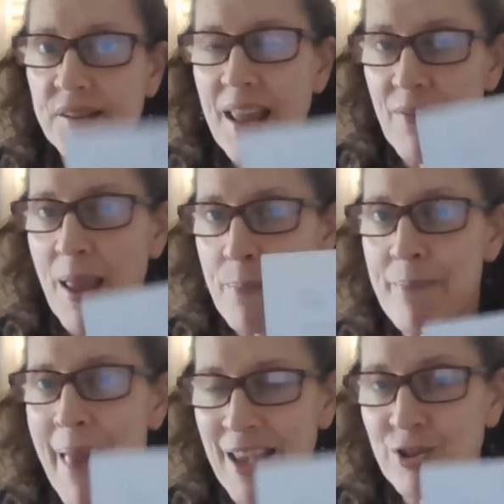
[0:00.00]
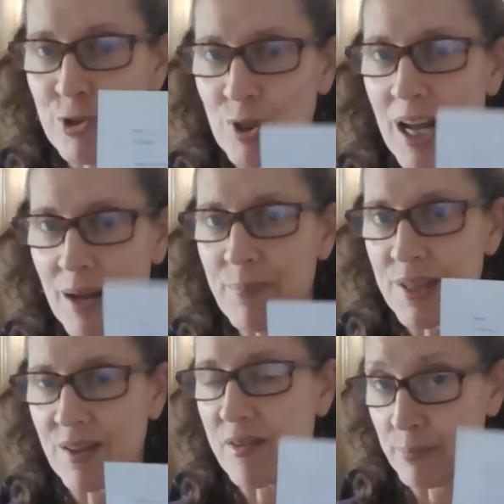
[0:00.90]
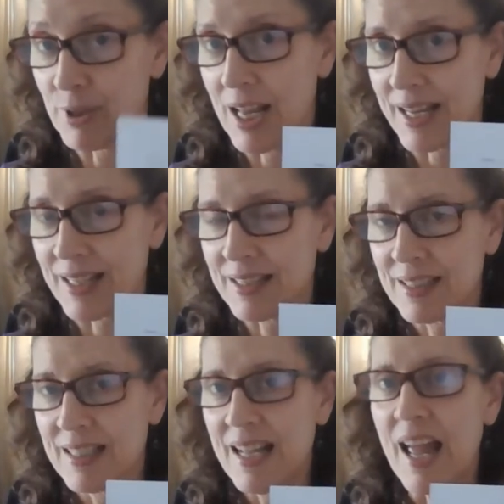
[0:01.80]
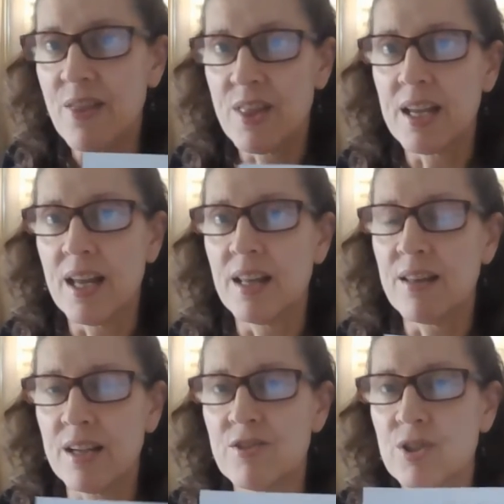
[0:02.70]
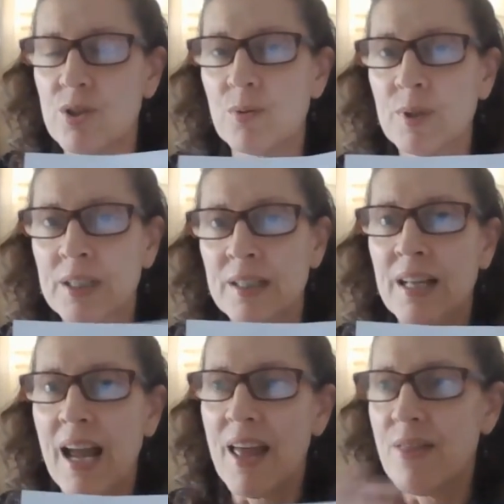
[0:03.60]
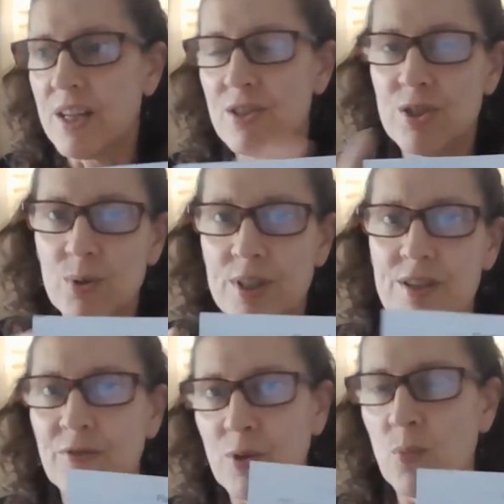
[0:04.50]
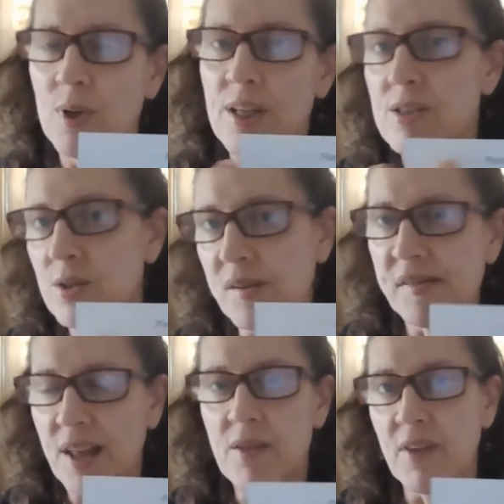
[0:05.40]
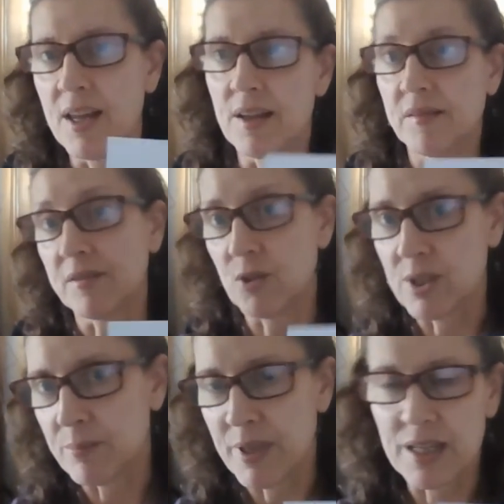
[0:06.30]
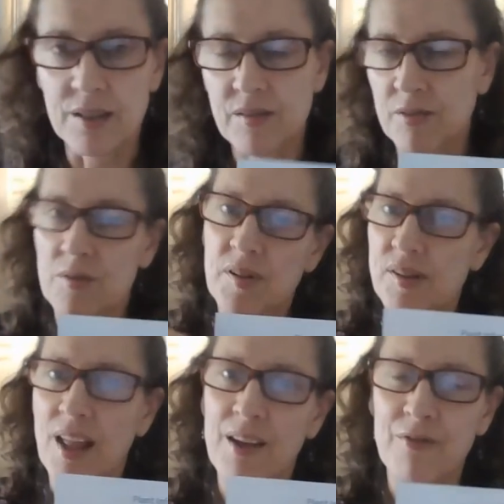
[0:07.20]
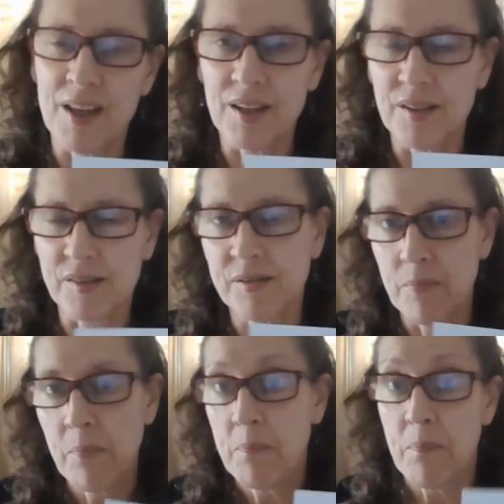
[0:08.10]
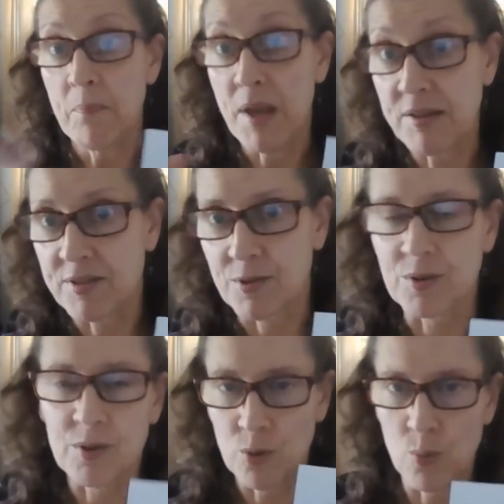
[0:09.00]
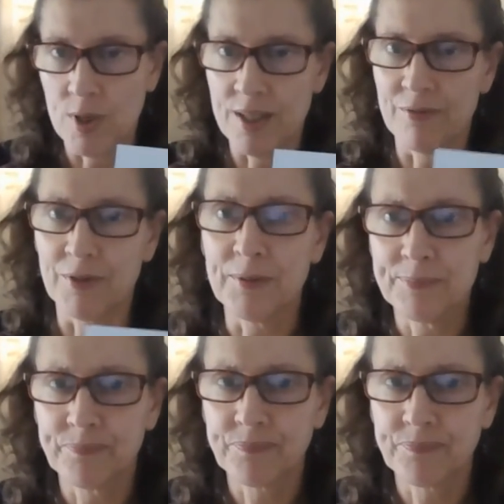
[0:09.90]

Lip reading: save a master copy that's blank, and then do a different one and do a save as green beans or save as mustard or whatever.